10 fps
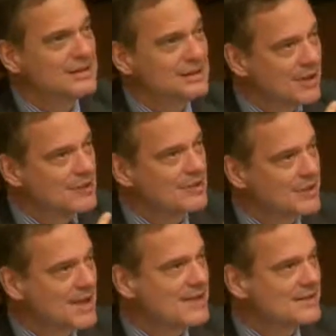Now they
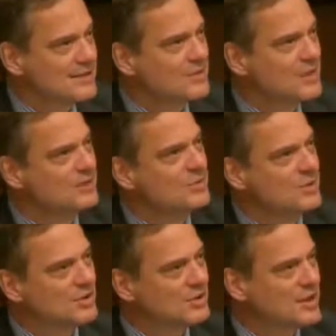realize that that was
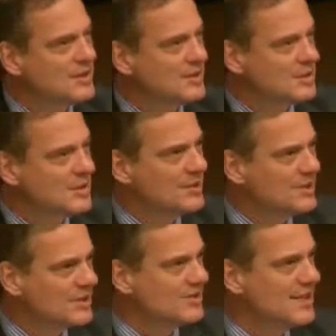not the case, and maybe
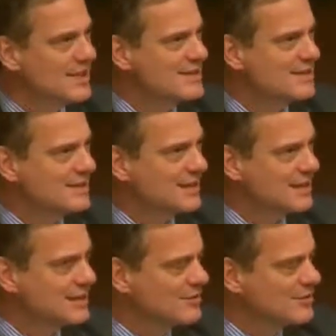this is a lesson, I
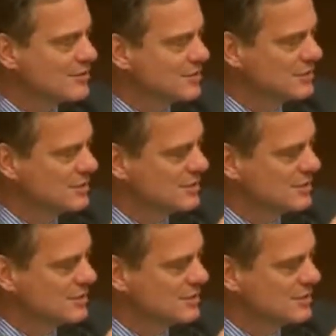think, for